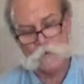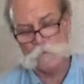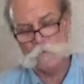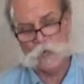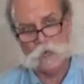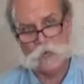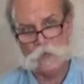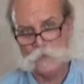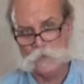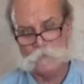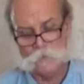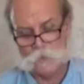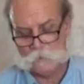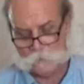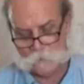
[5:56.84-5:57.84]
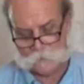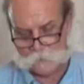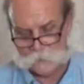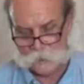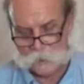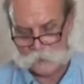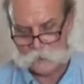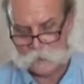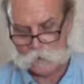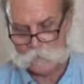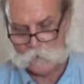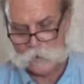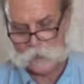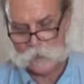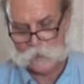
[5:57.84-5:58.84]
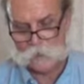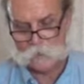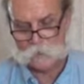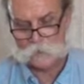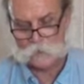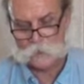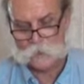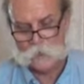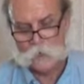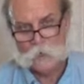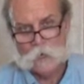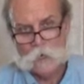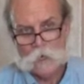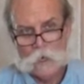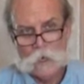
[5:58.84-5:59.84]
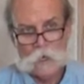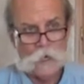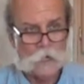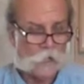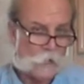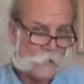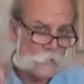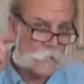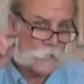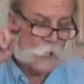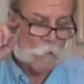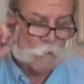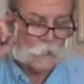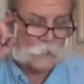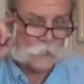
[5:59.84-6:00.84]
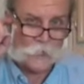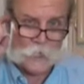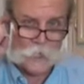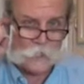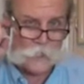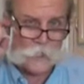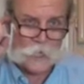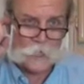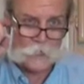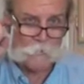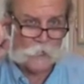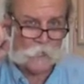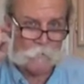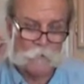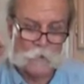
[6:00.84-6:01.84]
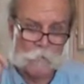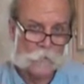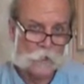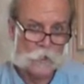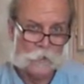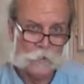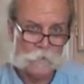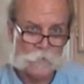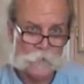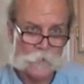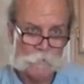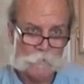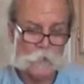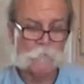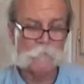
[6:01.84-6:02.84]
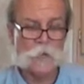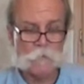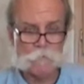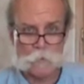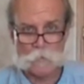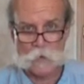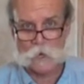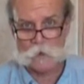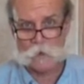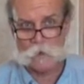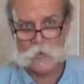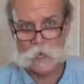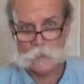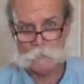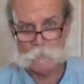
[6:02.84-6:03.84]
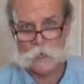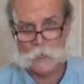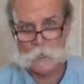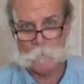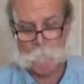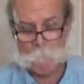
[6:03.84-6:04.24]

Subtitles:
repairs of different things over the years. No insulation has been removed, but vapor barrier has been